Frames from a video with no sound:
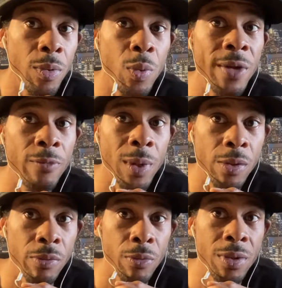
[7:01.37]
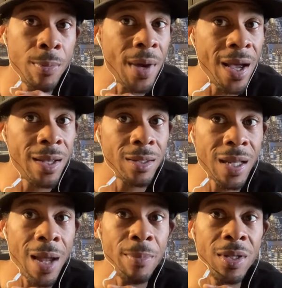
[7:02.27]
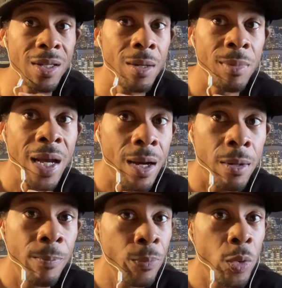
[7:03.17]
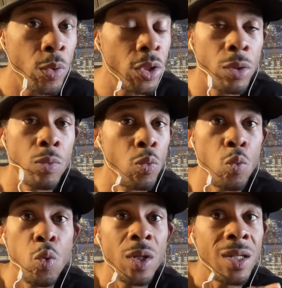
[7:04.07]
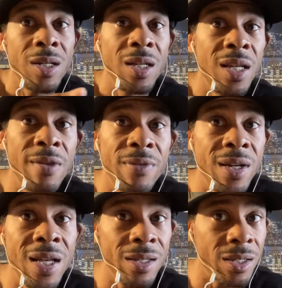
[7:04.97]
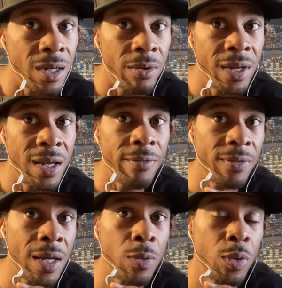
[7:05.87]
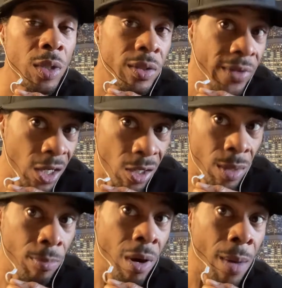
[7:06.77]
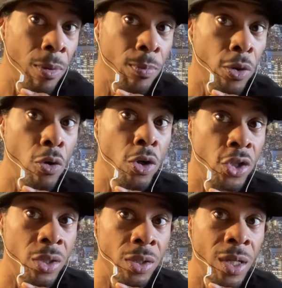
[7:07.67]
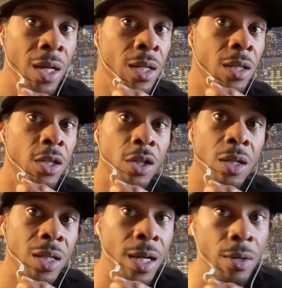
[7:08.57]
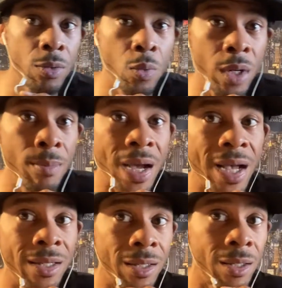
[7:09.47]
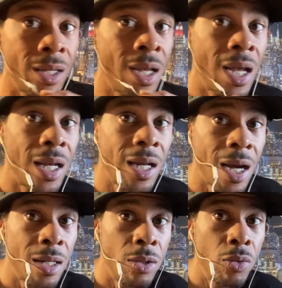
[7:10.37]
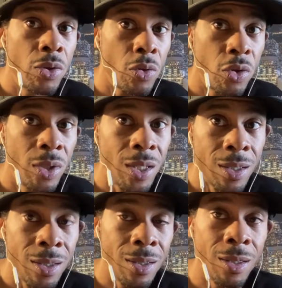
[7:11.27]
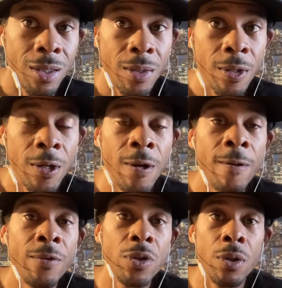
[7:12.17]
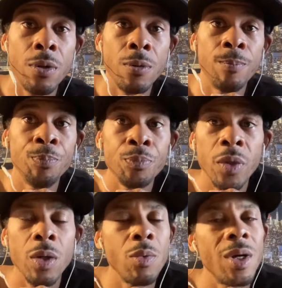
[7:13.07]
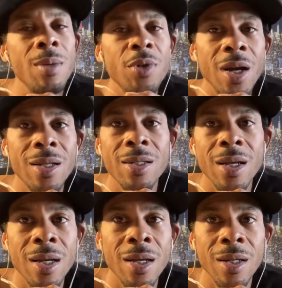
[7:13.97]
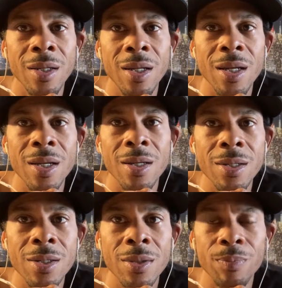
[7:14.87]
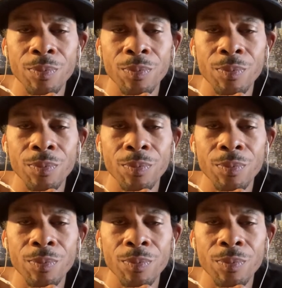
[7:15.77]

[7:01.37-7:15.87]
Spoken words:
we've went through in the past happen to them now, which wasn't even necessary if they would have taken the proper precautions to shut down, wear masks, and kind of do social distancing. So what I'm trying to say is,